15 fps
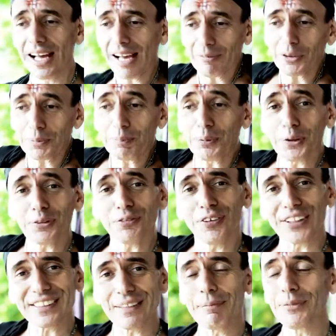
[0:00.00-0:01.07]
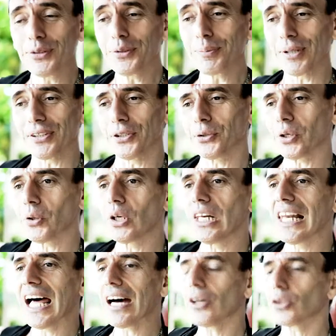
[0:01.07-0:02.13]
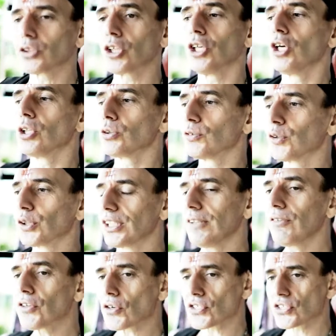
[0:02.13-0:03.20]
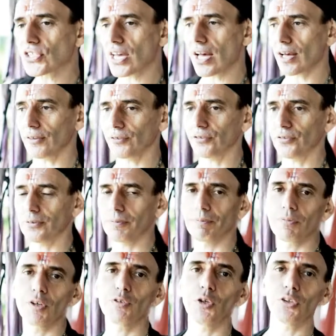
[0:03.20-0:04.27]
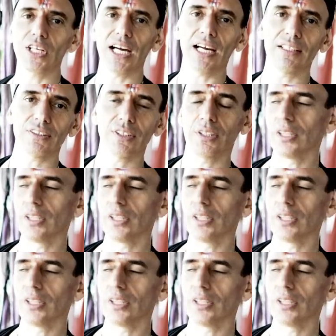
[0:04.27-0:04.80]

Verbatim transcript: I'm not perfect. I'm human. You are allowed to forgive yourself for that,